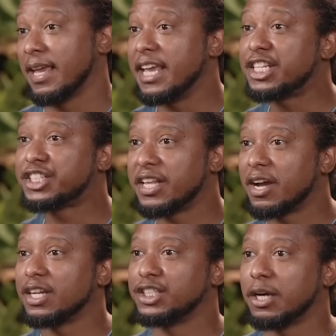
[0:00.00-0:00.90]
Each day
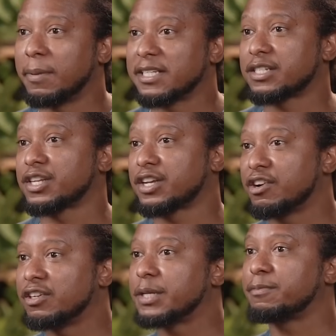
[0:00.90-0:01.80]
on the job as a
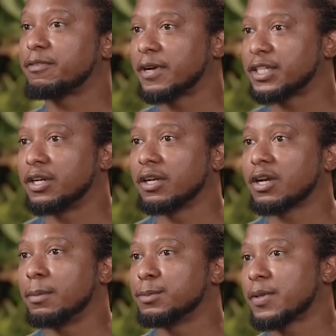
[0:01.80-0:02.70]
security professional
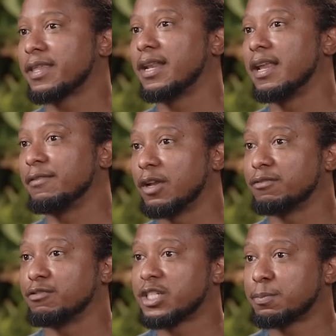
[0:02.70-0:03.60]
comes with a level
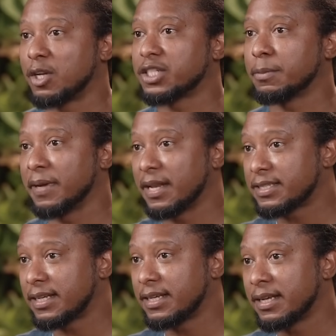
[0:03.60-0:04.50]
of
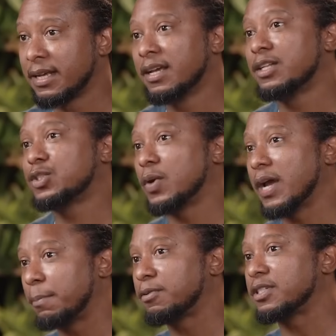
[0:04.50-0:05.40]
responsibility to
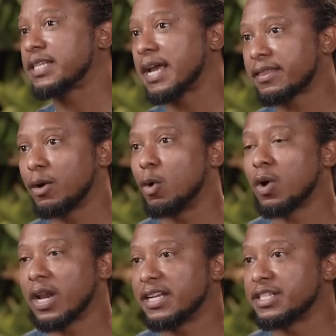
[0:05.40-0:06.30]
help protect the
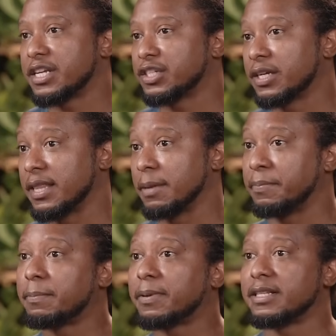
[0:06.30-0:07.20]
organization and the
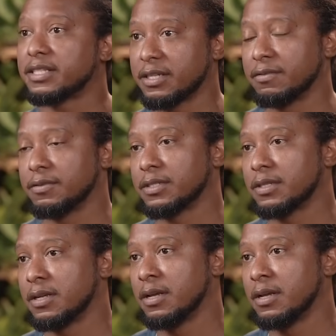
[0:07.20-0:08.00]
people it serves.